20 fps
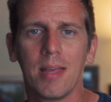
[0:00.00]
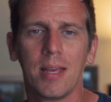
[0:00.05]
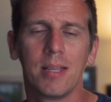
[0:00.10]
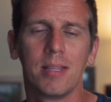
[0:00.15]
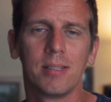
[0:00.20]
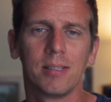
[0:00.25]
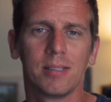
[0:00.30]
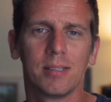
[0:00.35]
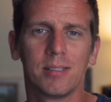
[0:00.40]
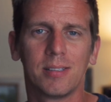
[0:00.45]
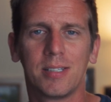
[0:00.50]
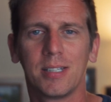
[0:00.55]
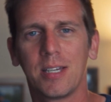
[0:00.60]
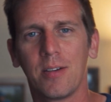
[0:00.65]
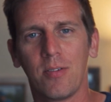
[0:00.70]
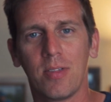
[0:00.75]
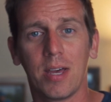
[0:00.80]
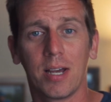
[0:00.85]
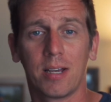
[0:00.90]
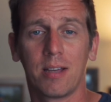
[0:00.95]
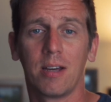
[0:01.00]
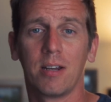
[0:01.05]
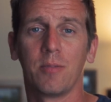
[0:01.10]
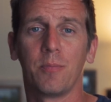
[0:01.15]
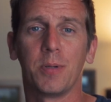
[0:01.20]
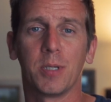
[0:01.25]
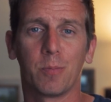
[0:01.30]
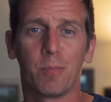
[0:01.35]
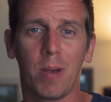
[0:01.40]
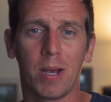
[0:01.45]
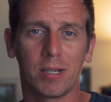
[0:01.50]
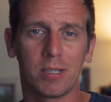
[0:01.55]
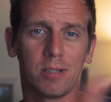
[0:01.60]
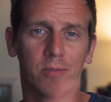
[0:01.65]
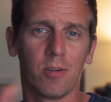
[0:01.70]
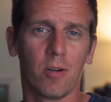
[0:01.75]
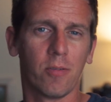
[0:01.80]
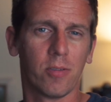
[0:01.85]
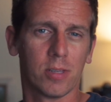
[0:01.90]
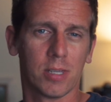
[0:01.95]
then to give you that kind of
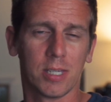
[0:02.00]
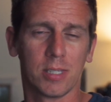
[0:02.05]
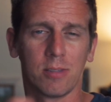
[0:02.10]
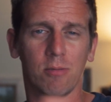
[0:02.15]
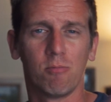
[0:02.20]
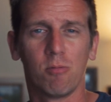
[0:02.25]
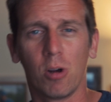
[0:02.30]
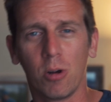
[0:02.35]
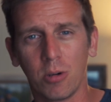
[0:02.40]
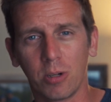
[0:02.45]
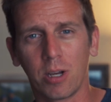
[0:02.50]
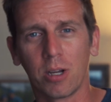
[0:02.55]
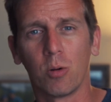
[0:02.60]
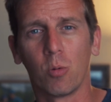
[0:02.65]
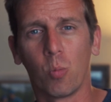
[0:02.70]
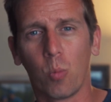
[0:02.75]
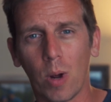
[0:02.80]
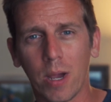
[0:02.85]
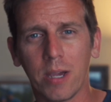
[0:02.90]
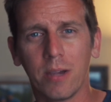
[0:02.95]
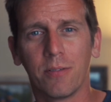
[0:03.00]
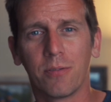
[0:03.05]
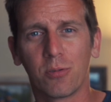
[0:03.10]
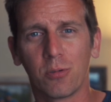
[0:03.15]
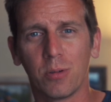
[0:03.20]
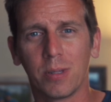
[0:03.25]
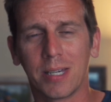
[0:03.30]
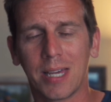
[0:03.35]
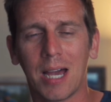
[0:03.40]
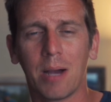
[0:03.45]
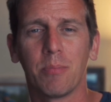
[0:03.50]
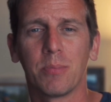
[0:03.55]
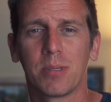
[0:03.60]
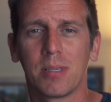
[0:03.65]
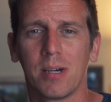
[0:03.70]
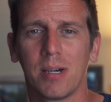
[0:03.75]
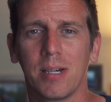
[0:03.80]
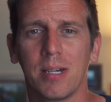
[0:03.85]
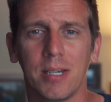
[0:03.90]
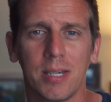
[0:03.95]
perspective of as the road kind of waved through the campsite,